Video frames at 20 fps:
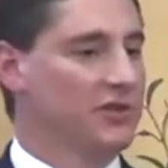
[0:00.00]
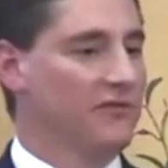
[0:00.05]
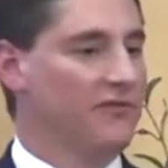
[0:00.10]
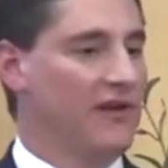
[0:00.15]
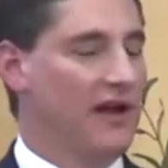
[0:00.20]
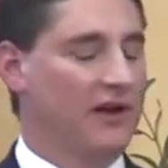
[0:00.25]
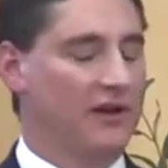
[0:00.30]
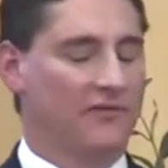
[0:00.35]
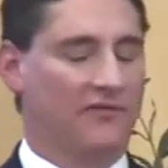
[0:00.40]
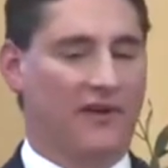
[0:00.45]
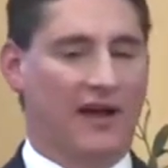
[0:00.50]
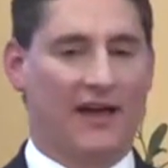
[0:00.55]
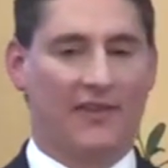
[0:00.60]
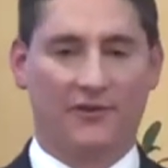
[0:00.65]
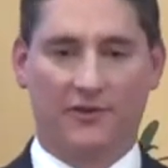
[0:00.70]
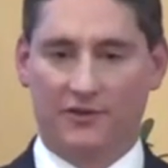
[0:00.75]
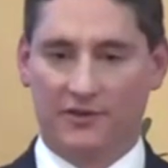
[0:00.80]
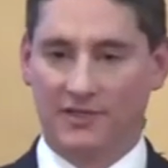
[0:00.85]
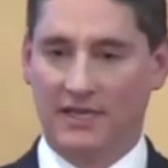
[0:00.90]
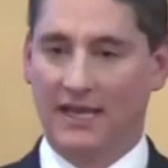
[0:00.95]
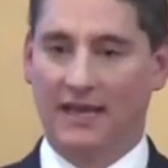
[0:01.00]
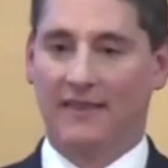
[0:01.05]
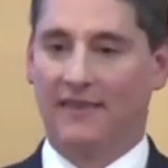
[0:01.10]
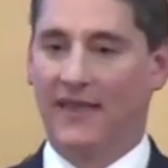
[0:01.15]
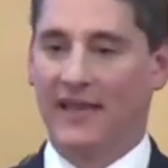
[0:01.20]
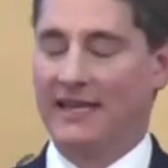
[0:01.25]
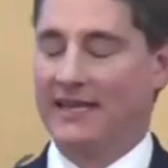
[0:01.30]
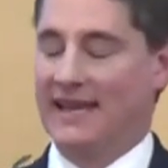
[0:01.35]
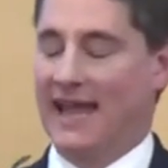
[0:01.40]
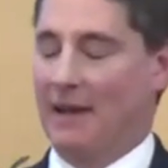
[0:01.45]
the founding fathers, they
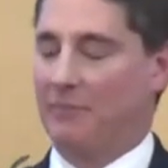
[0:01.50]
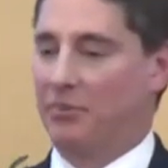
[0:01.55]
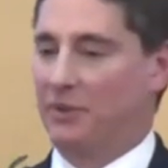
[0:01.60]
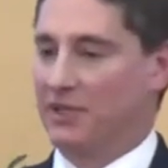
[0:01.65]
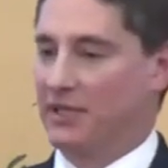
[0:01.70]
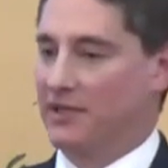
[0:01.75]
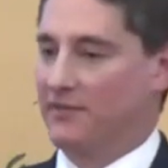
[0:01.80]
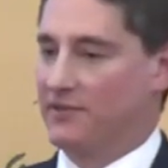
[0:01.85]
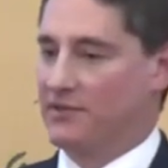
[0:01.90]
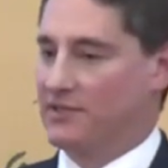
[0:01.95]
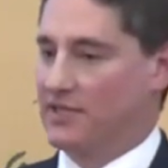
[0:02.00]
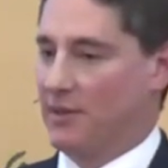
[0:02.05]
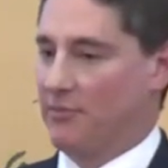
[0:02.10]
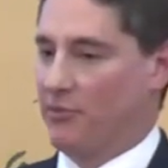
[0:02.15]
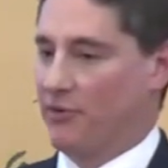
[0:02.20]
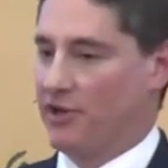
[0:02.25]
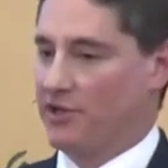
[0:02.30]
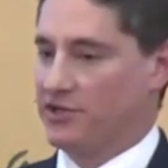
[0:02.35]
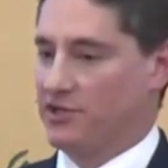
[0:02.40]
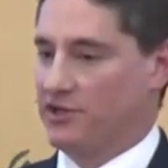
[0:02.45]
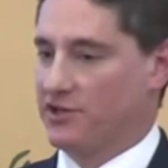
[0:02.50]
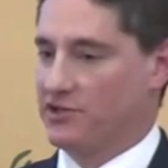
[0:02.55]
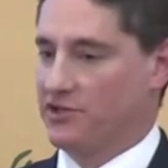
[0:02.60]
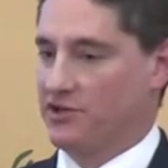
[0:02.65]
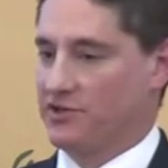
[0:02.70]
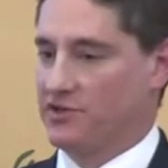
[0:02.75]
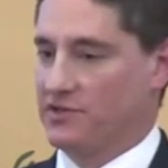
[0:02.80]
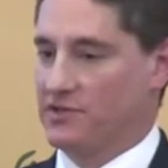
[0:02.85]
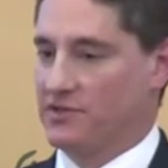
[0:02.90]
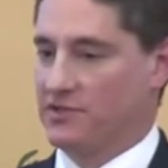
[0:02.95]
did not believe in separation of
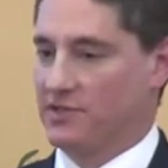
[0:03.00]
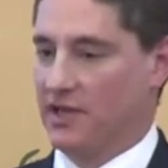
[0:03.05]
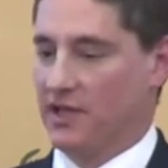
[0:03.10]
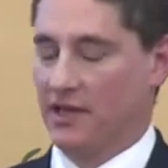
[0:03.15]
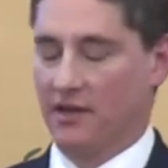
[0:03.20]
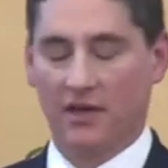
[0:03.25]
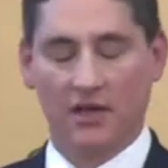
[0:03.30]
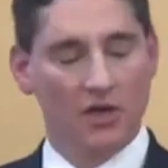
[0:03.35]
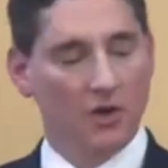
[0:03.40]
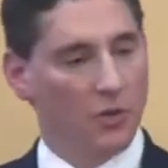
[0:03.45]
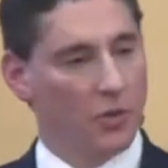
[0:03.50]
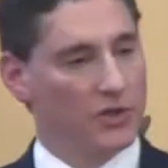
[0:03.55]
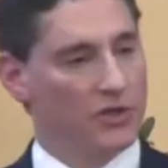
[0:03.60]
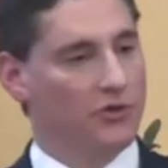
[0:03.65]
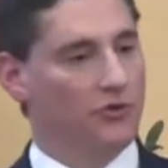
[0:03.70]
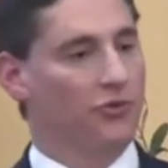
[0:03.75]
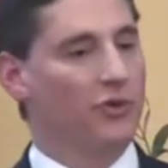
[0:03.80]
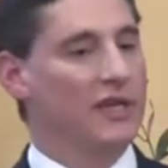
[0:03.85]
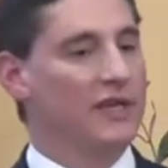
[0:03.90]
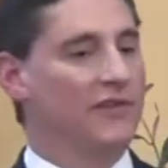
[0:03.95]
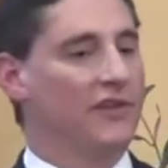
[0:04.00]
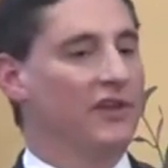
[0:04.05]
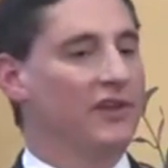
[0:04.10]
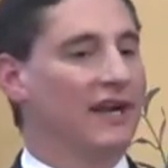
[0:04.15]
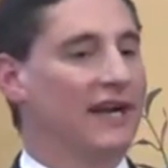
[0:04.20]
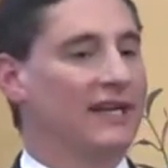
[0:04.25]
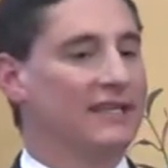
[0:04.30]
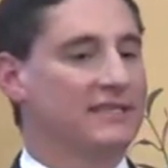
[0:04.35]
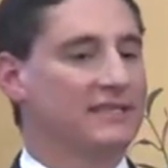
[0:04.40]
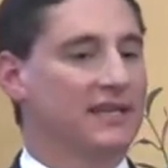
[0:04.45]
church and state. When you read the
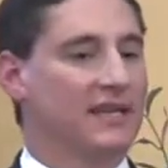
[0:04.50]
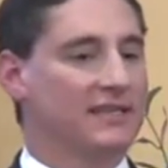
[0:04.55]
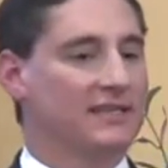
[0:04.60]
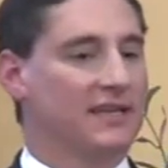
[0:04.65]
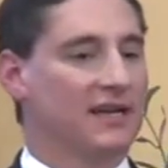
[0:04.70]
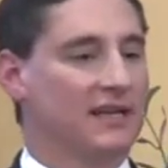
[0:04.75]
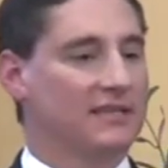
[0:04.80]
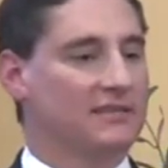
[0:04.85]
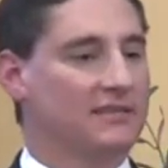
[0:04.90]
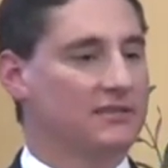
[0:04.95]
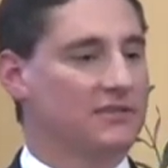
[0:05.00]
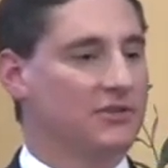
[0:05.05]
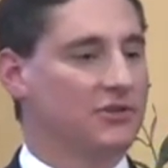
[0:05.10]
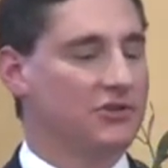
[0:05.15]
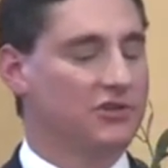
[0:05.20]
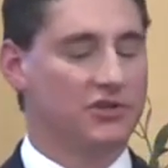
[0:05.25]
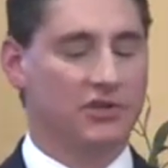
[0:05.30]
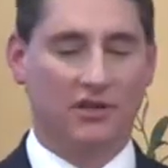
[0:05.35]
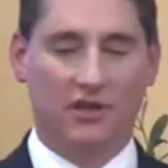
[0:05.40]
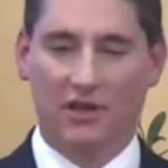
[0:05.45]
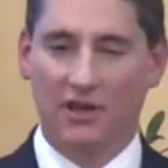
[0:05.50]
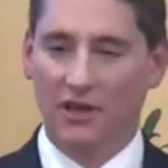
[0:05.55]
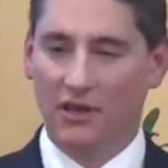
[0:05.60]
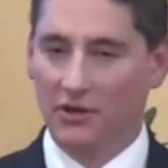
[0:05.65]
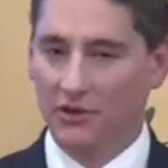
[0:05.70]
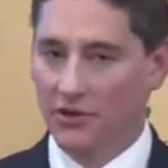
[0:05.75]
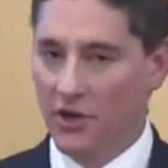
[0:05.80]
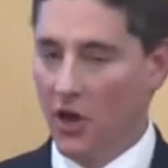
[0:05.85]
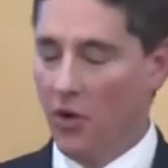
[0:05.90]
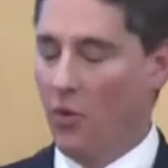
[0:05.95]
United States Constitution,
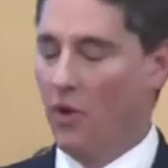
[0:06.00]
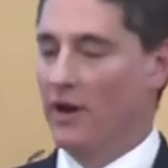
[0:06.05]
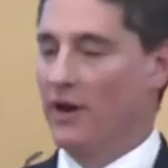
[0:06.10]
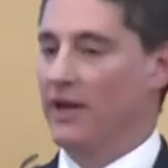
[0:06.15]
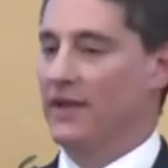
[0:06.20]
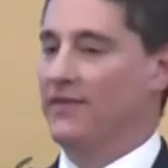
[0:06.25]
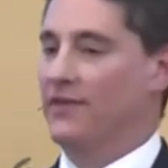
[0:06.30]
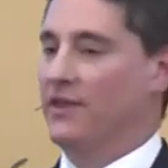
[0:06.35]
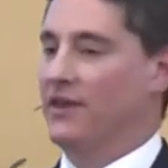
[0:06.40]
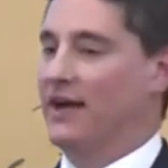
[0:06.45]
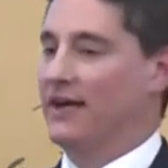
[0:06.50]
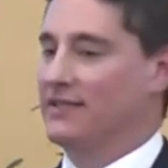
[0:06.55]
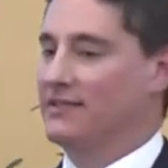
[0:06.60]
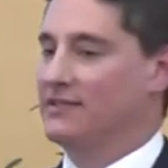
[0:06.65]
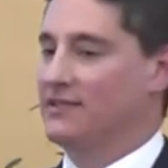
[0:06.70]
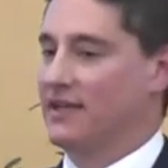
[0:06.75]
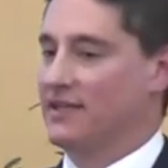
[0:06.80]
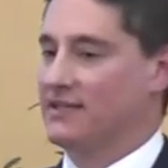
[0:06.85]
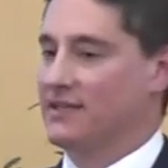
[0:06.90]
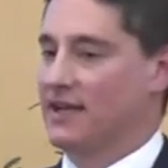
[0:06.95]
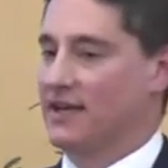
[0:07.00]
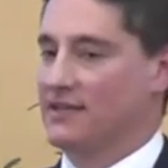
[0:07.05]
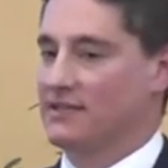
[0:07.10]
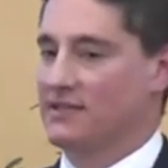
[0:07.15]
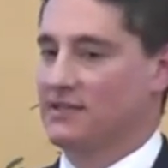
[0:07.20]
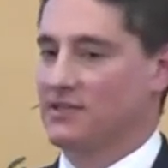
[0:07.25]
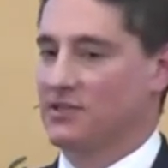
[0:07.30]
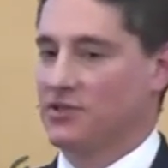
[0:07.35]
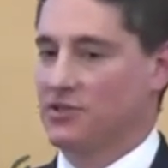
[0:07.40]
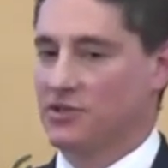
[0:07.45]
nowhere in the United States
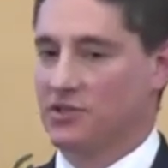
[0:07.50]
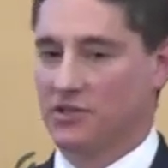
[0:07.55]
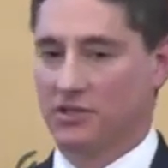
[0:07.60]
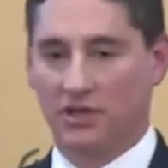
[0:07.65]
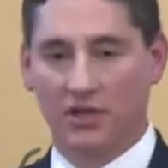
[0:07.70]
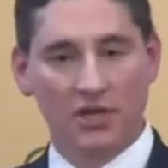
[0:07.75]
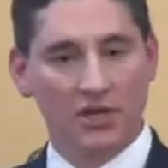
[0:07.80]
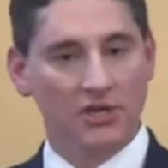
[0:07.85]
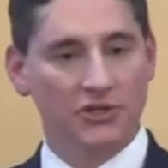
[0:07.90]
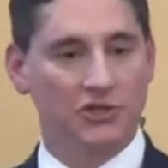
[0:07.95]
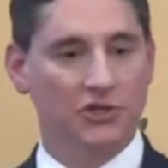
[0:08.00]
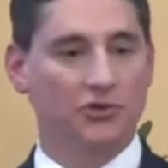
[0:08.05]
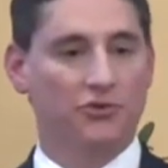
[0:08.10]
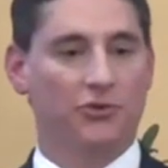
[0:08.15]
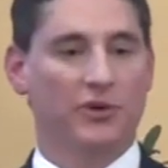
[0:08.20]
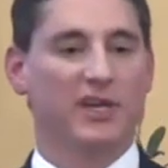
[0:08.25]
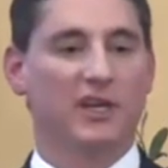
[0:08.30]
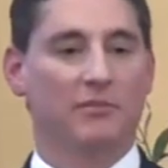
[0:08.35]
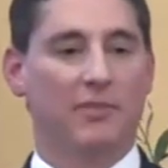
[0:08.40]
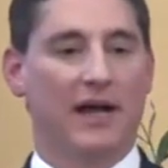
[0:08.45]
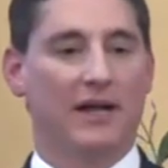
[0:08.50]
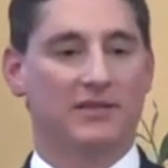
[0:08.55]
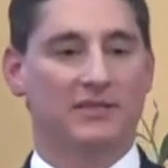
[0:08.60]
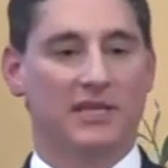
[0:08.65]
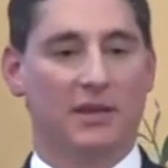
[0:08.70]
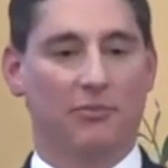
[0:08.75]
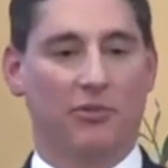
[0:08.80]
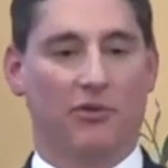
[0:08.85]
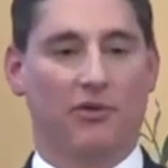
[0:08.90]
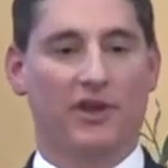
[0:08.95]
Constitution do you read about
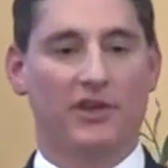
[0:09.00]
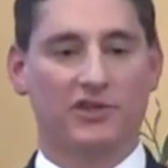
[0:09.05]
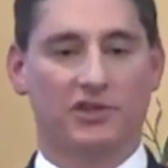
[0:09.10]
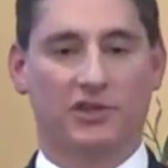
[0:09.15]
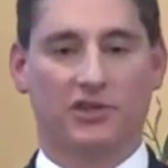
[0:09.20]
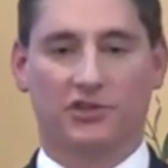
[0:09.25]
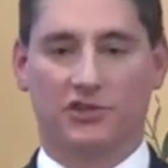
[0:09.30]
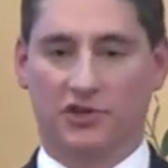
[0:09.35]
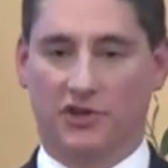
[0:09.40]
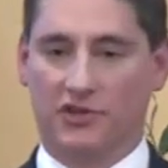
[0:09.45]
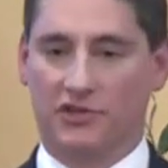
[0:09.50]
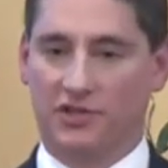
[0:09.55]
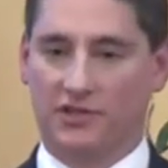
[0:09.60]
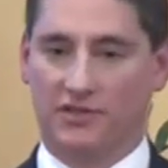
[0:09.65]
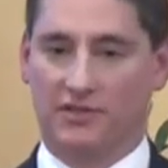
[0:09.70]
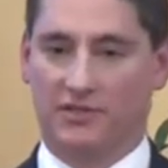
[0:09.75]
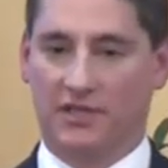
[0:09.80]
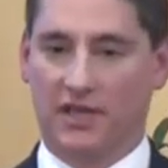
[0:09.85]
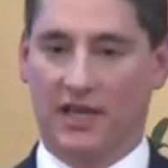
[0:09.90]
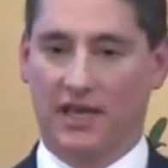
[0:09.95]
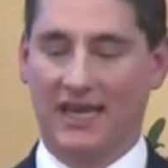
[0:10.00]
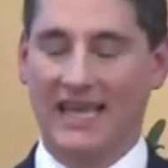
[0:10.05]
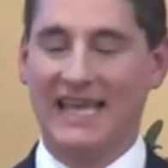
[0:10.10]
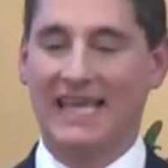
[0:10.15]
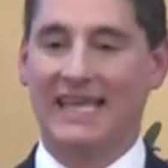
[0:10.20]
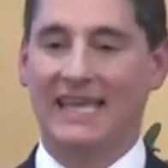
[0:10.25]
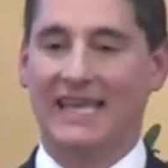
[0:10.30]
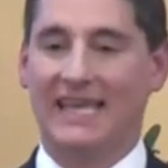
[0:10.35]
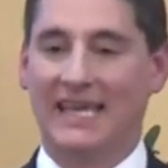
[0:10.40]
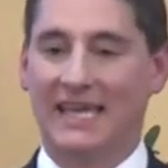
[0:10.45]
separation of church and state.
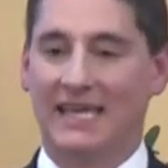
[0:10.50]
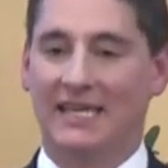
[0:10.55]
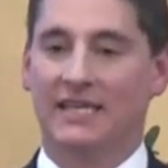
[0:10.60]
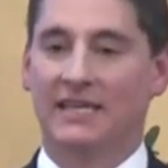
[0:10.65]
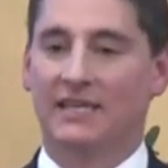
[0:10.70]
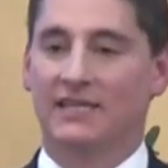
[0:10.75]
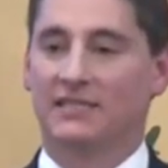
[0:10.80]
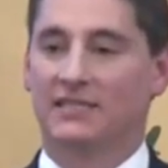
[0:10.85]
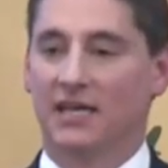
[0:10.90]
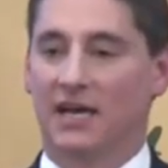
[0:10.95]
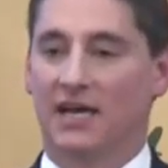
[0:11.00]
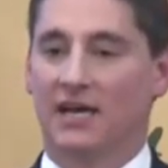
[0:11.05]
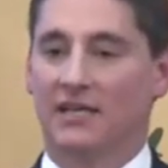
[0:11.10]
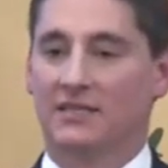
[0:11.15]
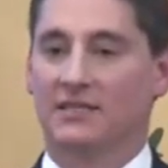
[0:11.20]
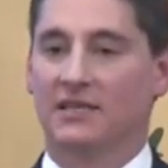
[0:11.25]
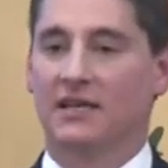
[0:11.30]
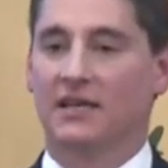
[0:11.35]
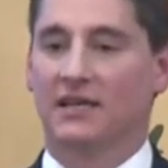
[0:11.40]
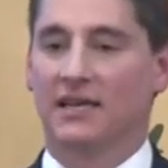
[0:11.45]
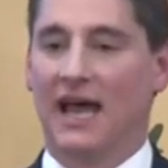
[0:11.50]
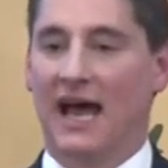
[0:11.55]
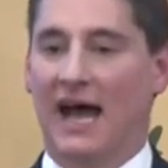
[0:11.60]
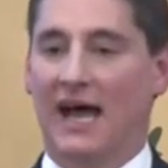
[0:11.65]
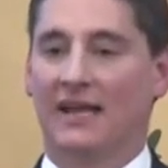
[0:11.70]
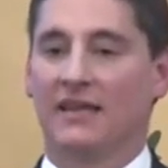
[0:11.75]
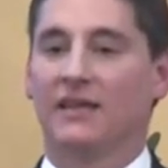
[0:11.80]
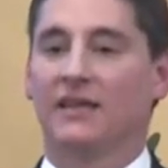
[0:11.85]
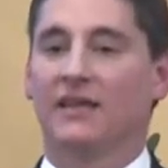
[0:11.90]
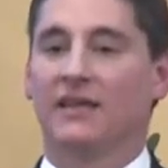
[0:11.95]
It does
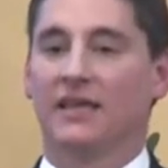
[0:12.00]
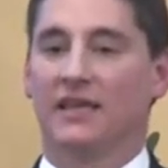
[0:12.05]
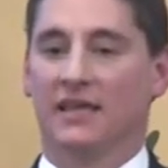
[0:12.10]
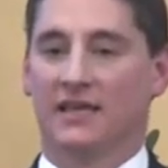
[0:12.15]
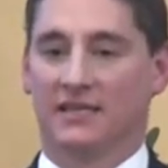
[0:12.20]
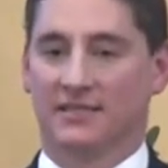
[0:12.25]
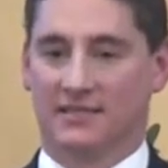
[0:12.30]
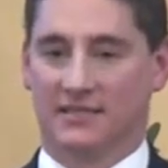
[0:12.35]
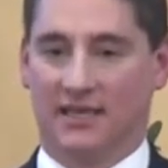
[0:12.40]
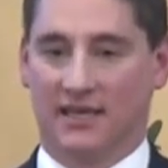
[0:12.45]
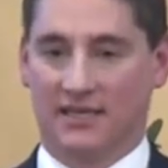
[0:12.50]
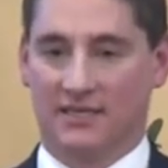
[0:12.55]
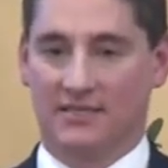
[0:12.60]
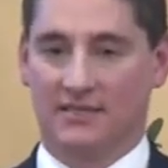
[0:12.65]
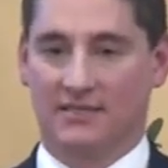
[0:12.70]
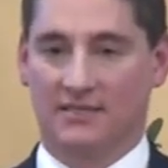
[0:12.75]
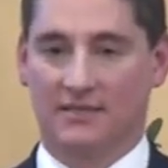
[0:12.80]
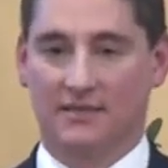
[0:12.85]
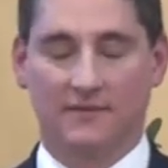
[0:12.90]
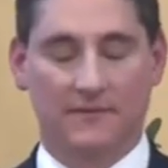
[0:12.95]
not exist.